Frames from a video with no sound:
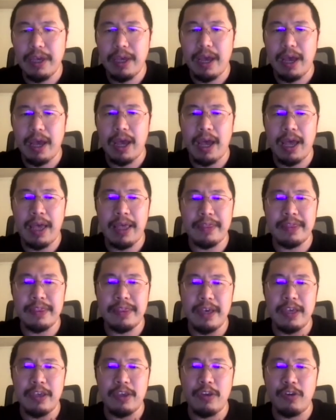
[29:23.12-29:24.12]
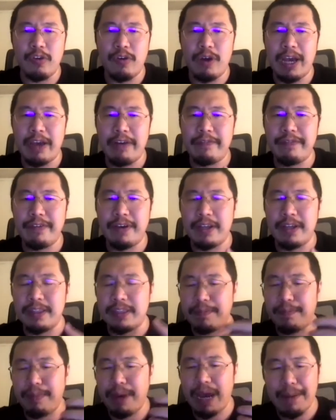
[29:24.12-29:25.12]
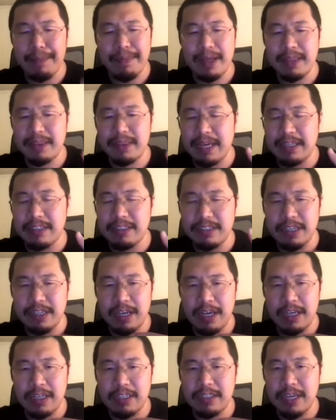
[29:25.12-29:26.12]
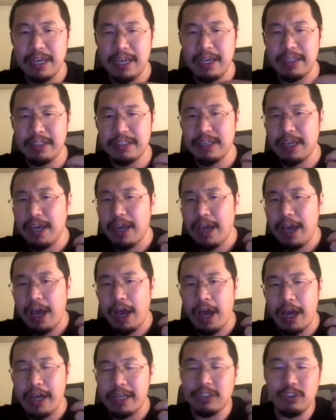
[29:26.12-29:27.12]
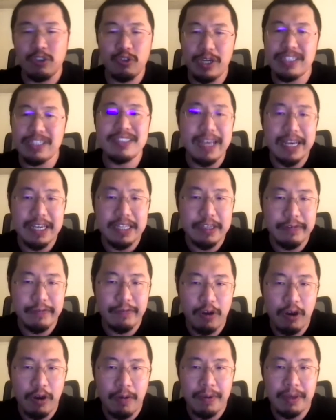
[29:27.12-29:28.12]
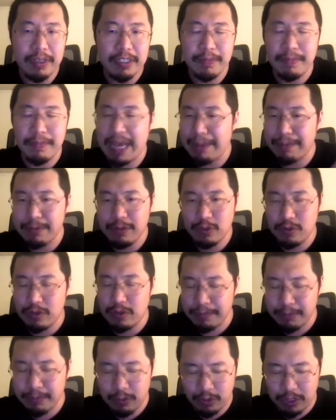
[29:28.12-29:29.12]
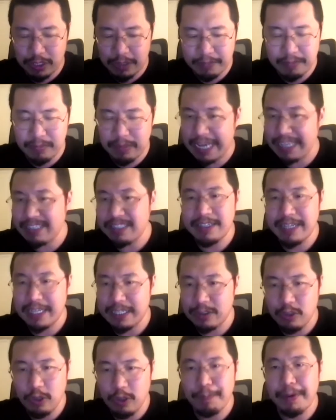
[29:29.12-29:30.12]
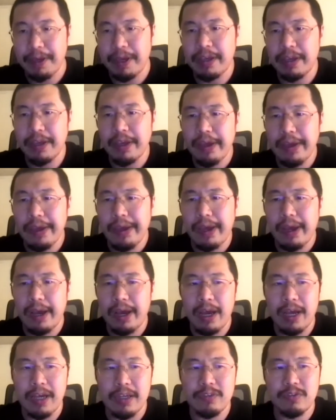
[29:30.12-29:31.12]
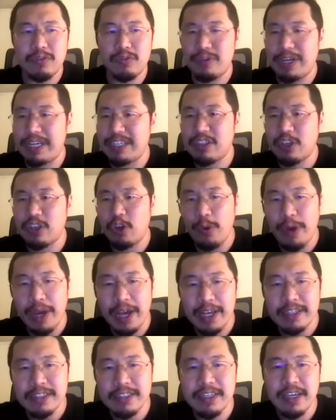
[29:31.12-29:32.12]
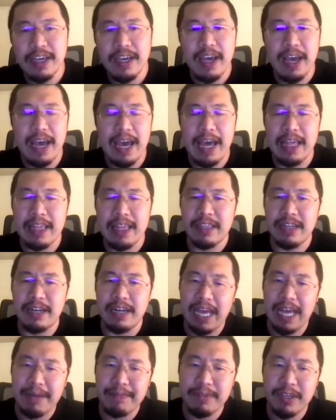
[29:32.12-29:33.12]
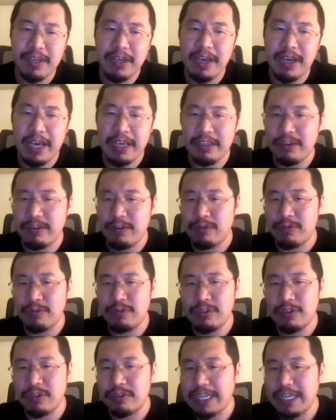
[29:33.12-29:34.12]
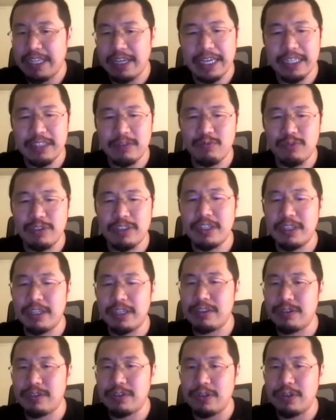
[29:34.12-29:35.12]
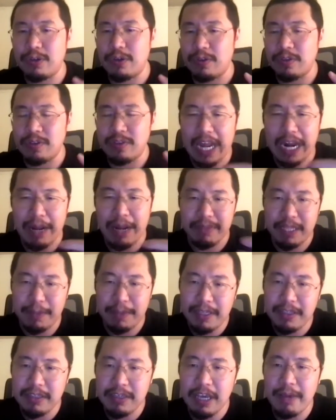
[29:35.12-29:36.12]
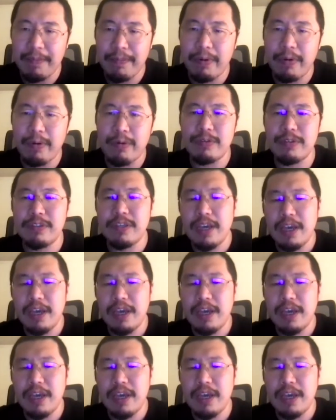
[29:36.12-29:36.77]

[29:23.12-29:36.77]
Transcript: and you have the pipeline that says ingest data from some upstream SNS topic through SQS and the Lambda, and data gets written into DB tables,